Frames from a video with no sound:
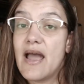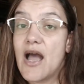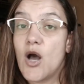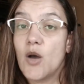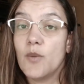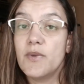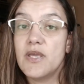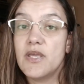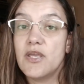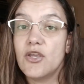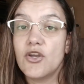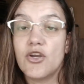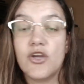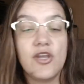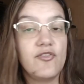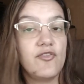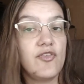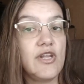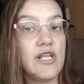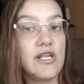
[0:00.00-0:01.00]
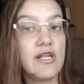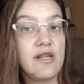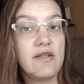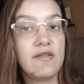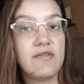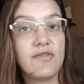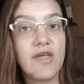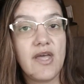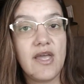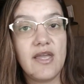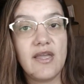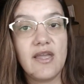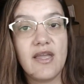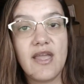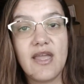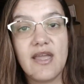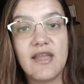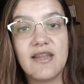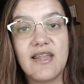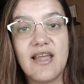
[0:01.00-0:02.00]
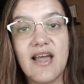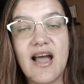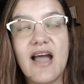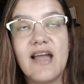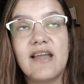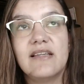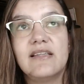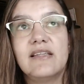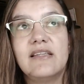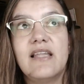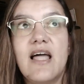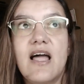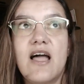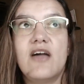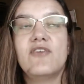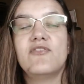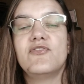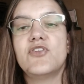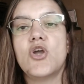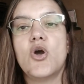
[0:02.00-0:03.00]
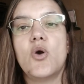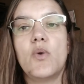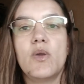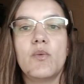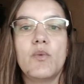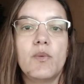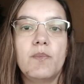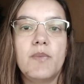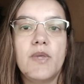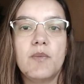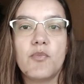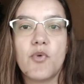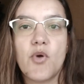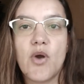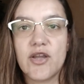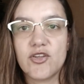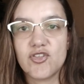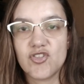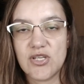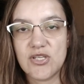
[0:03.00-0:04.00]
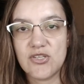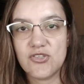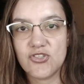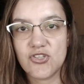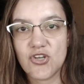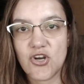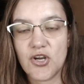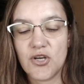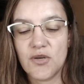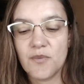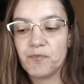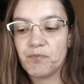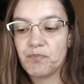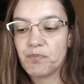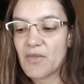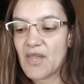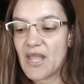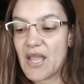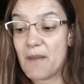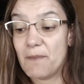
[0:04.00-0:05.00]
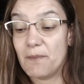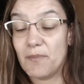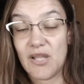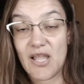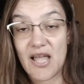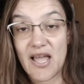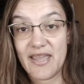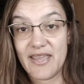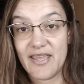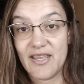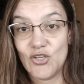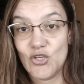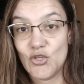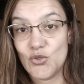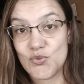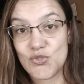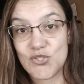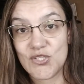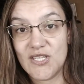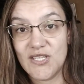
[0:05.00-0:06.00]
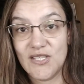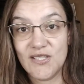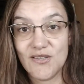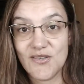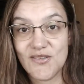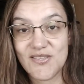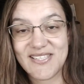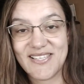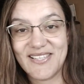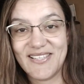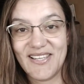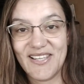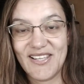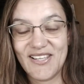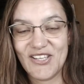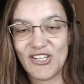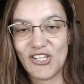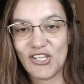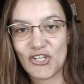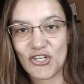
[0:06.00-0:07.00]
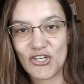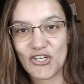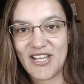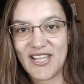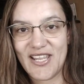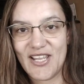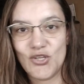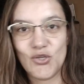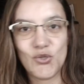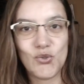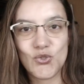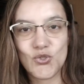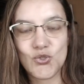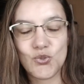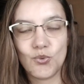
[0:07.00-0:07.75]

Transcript: I'll be here if you need anything. And I love knowing when people actually start applying new skills and learning new